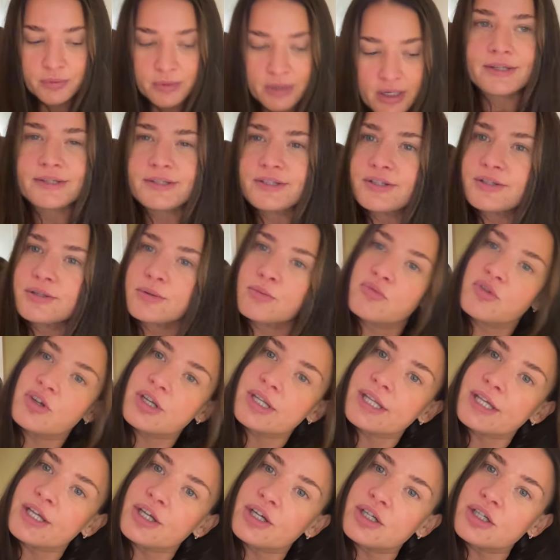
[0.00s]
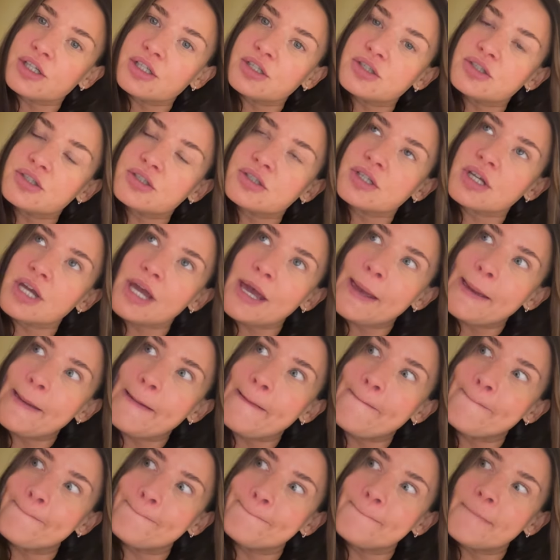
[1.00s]
We listened to some really good
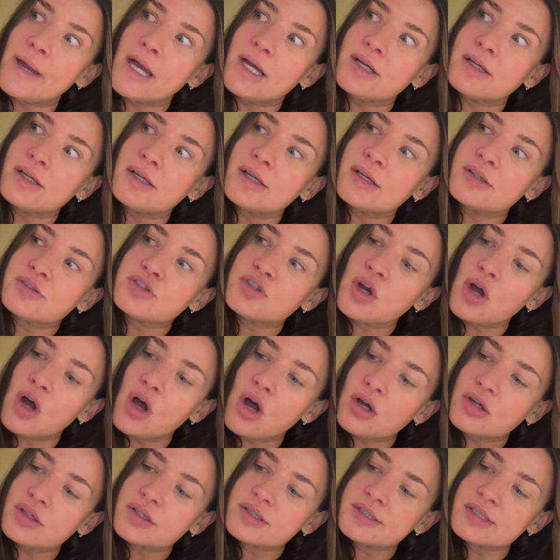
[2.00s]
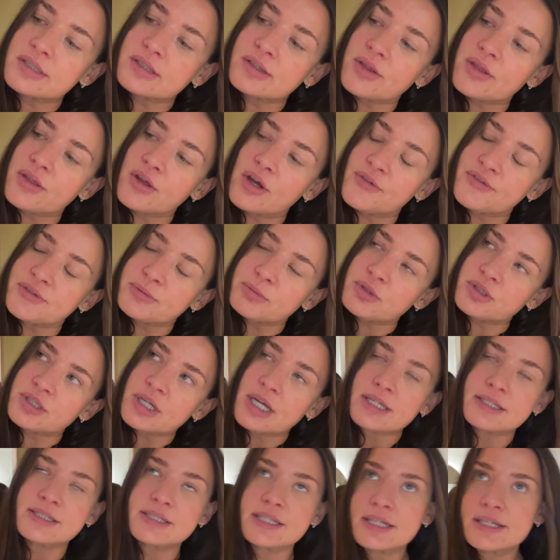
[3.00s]
um, talks and thought of some good
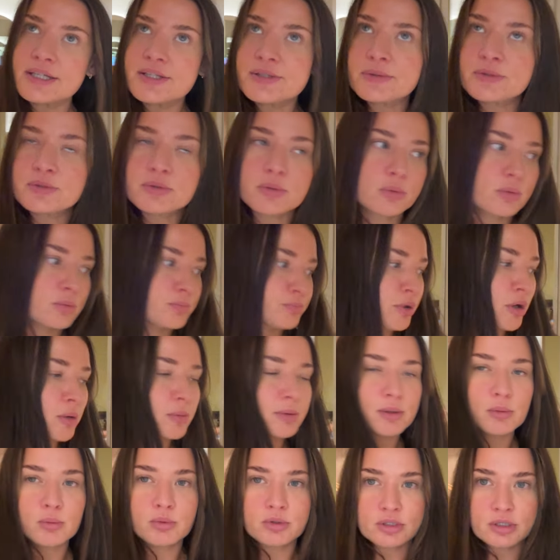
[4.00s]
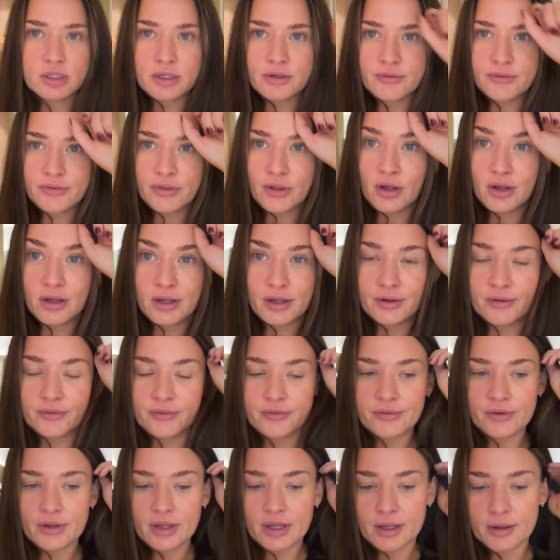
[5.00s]
ideas, which we probably wouldn't have thought
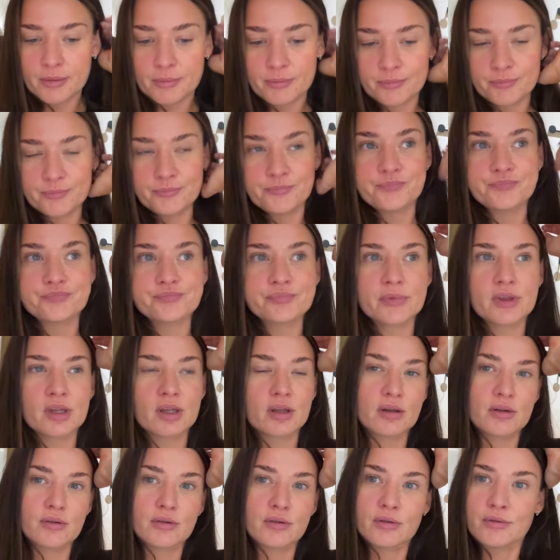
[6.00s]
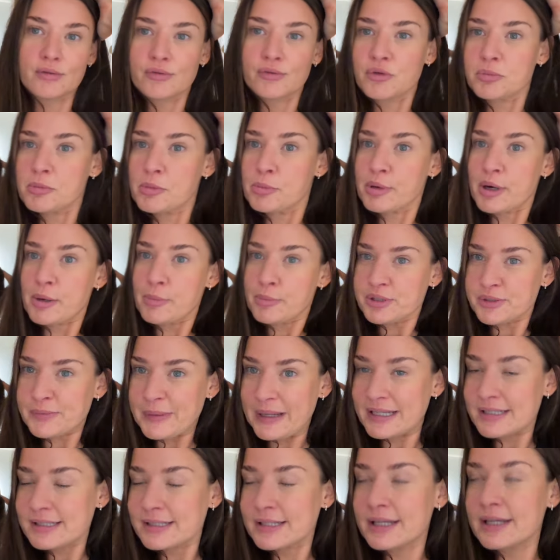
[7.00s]
of um, from a brand
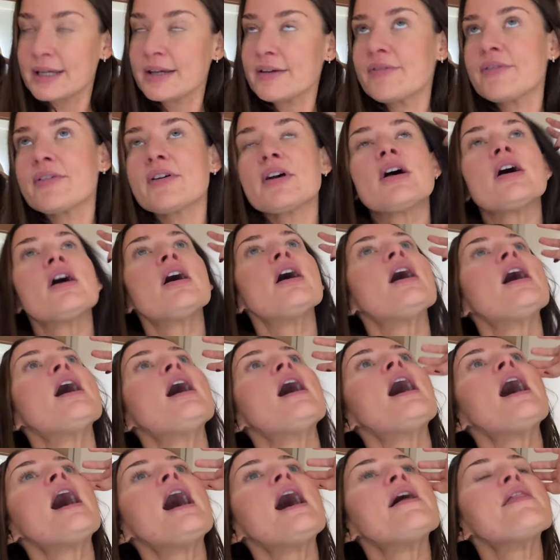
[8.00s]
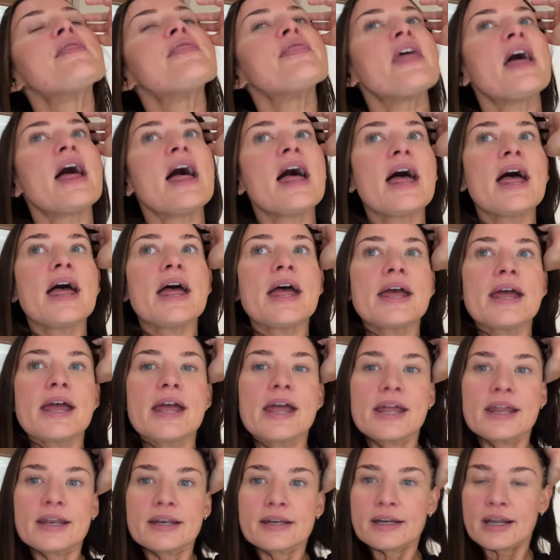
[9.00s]
perspective.
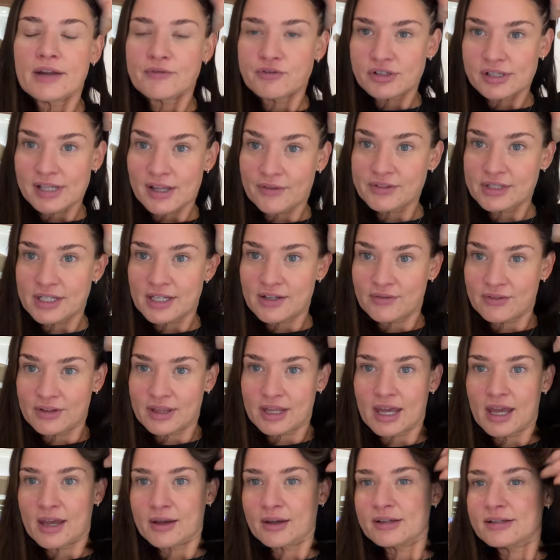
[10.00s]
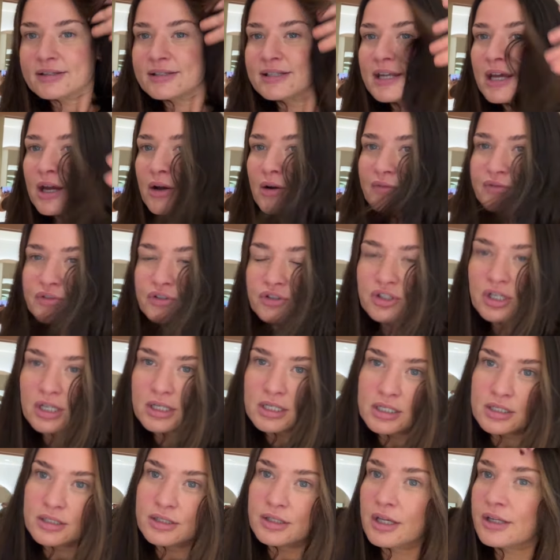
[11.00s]
Then I've just left Evie there because now I've just checked
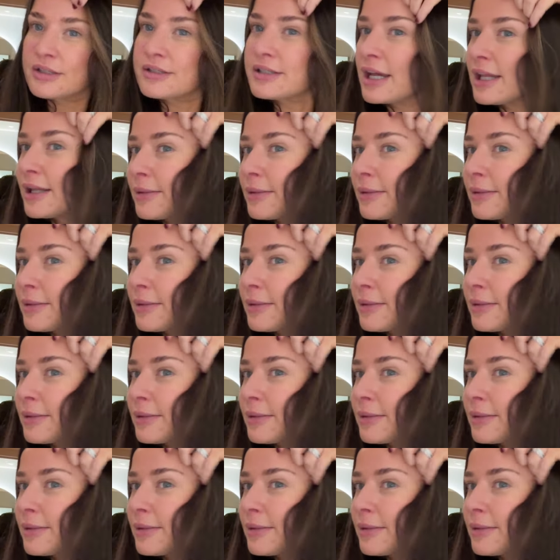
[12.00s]
into the hotel.